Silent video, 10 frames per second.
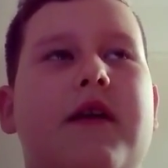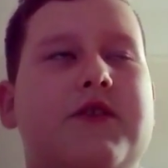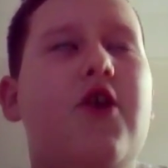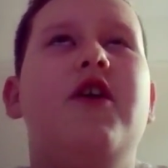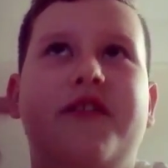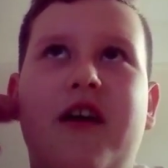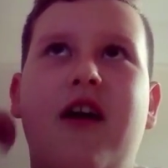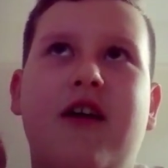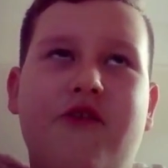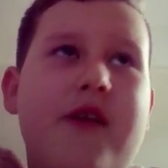He's calling
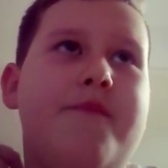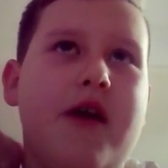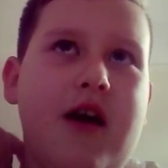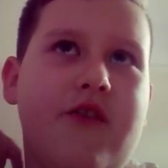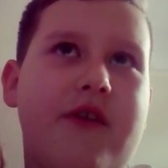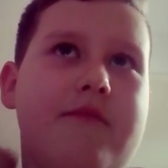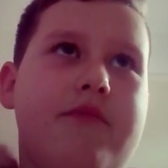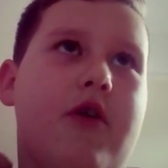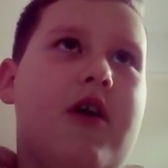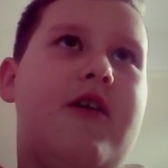the creeper a green
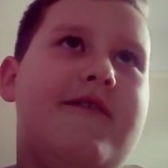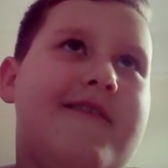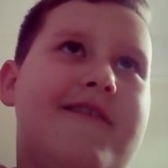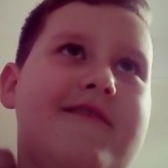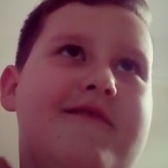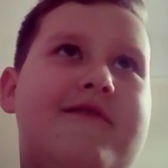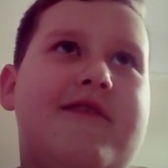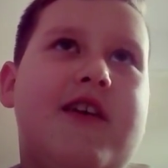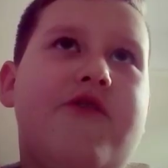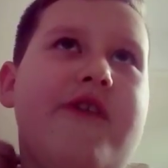bugger.
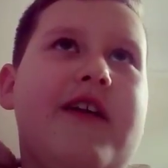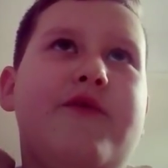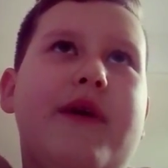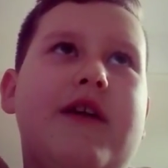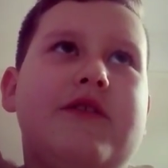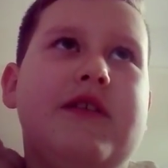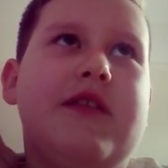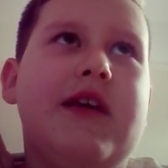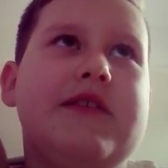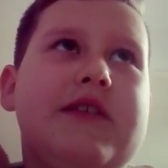He ran away because he
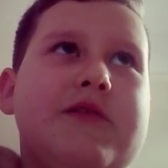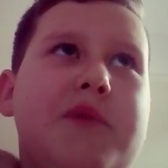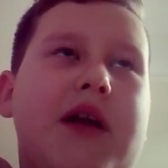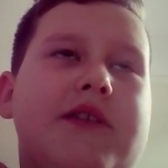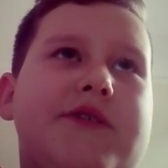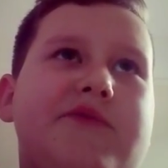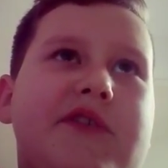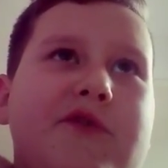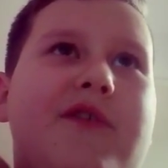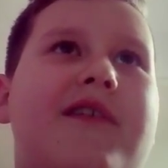thinks the spider's
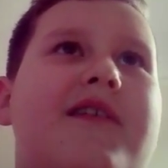real.